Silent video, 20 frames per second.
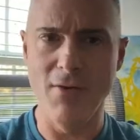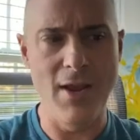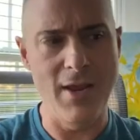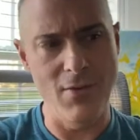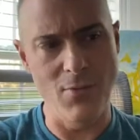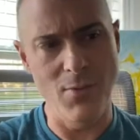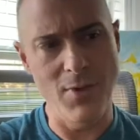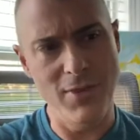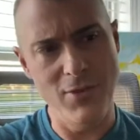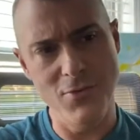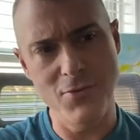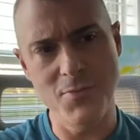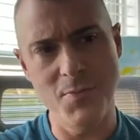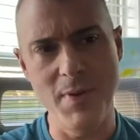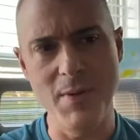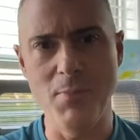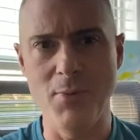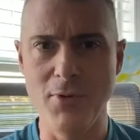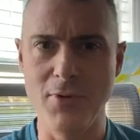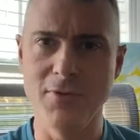in right. What those
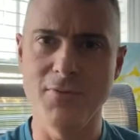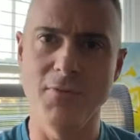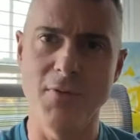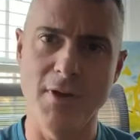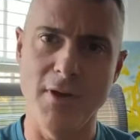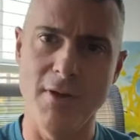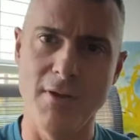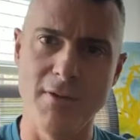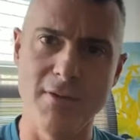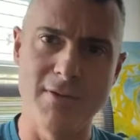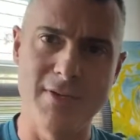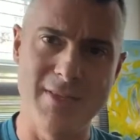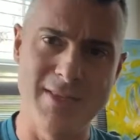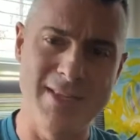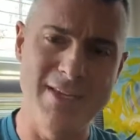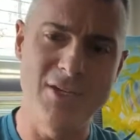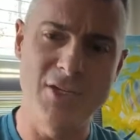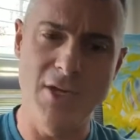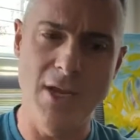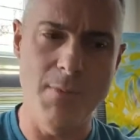people use for colors,
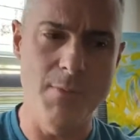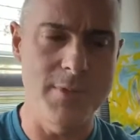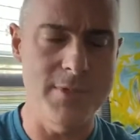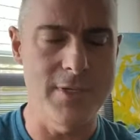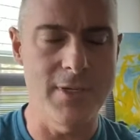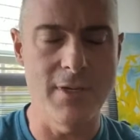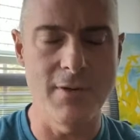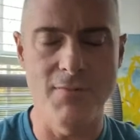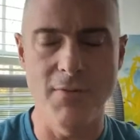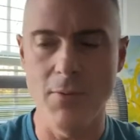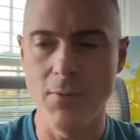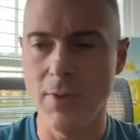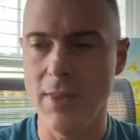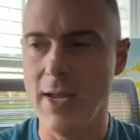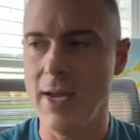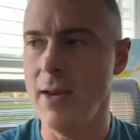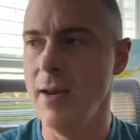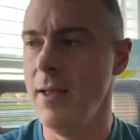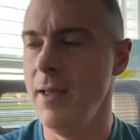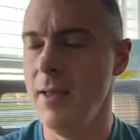and this shape isn't going to fit
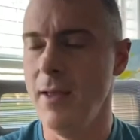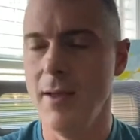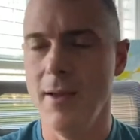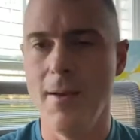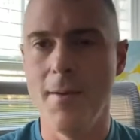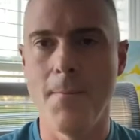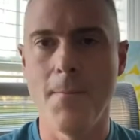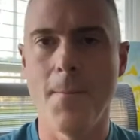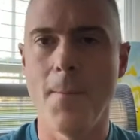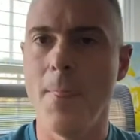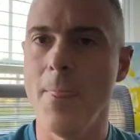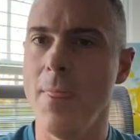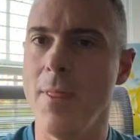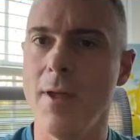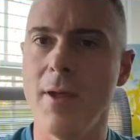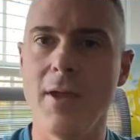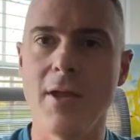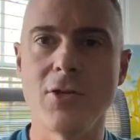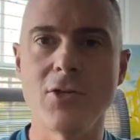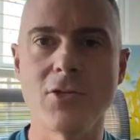with that.
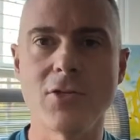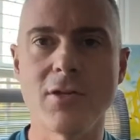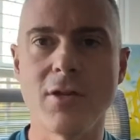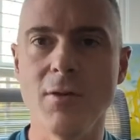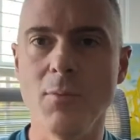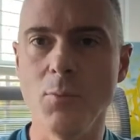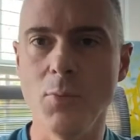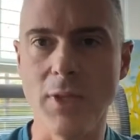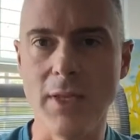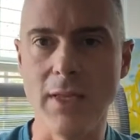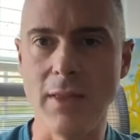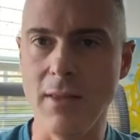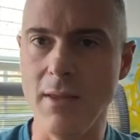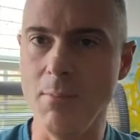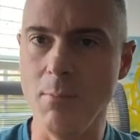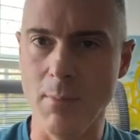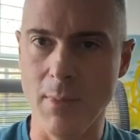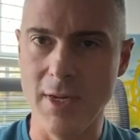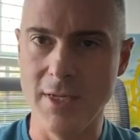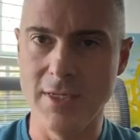and just
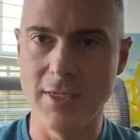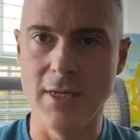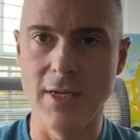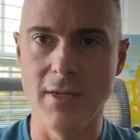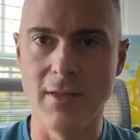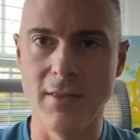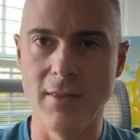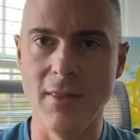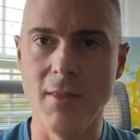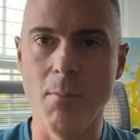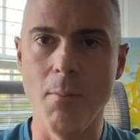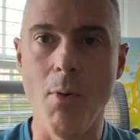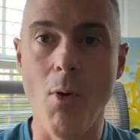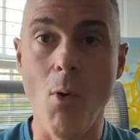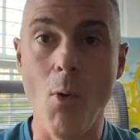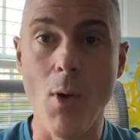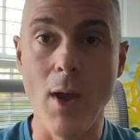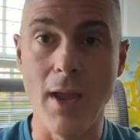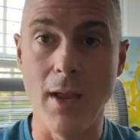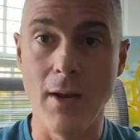completely missing the
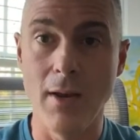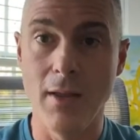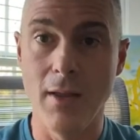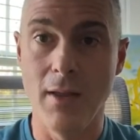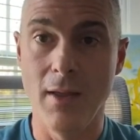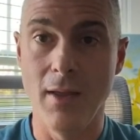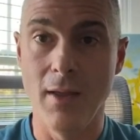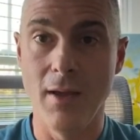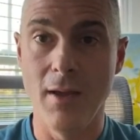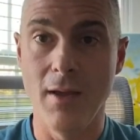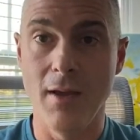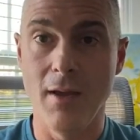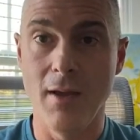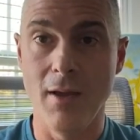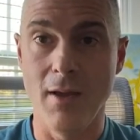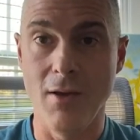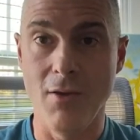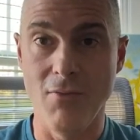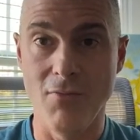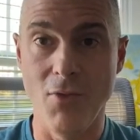point
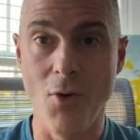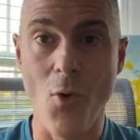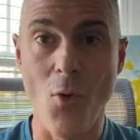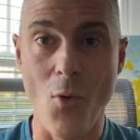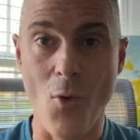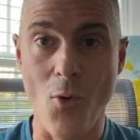of the